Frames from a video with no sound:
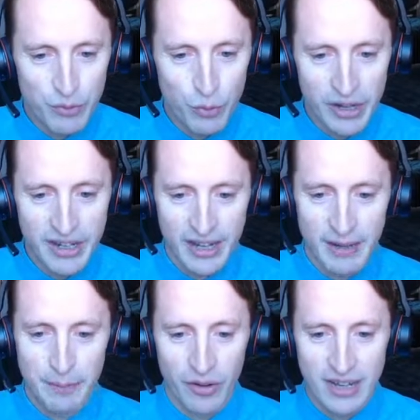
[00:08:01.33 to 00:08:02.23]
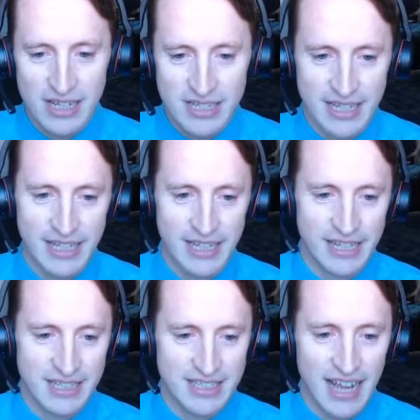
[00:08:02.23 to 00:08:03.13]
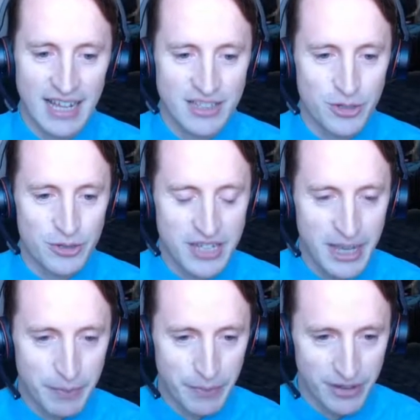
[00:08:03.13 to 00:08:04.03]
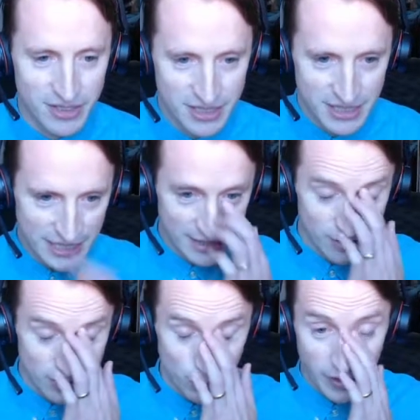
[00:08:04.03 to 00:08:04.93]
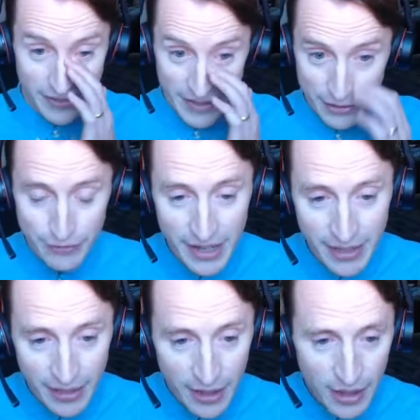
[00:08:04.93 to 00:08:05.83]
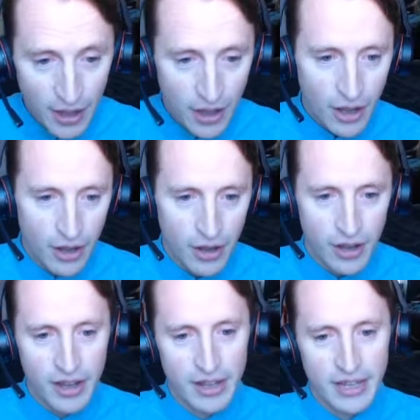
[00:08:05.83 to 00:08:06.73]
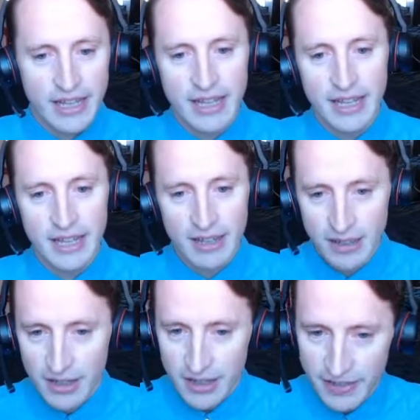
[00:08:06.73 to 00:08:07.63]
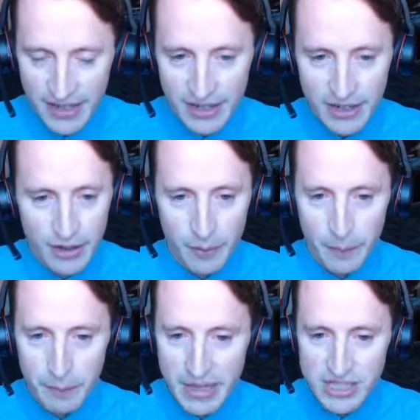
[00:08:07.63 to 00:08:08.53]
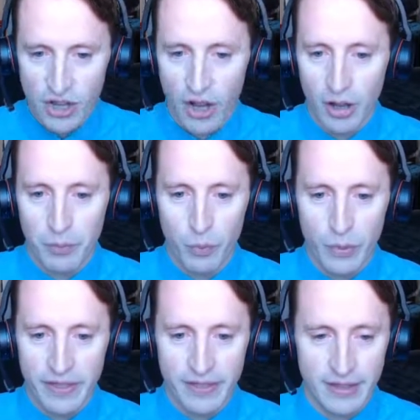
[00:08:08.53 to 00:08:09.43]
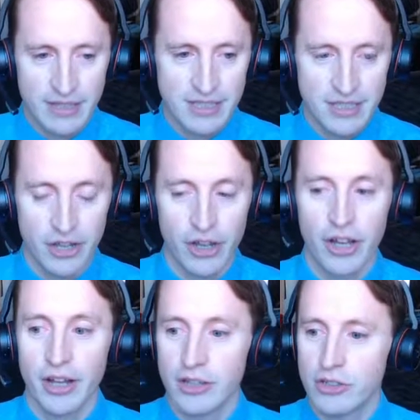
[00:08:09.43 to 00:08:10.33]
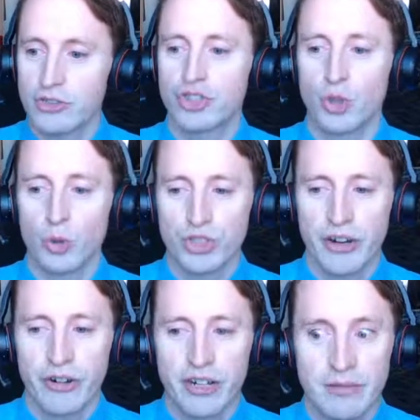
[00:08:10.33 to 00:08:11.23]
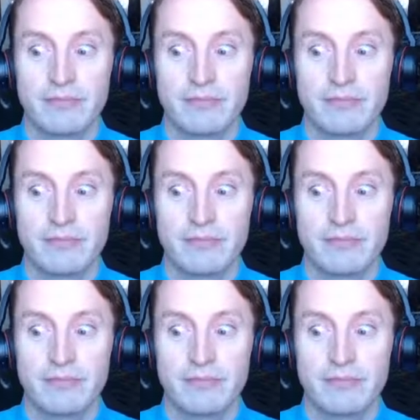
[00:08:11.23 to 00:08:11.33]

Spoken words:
one day, more or less, he decides to escape because he doesn't want that faith. He then meets up with this sorcerer,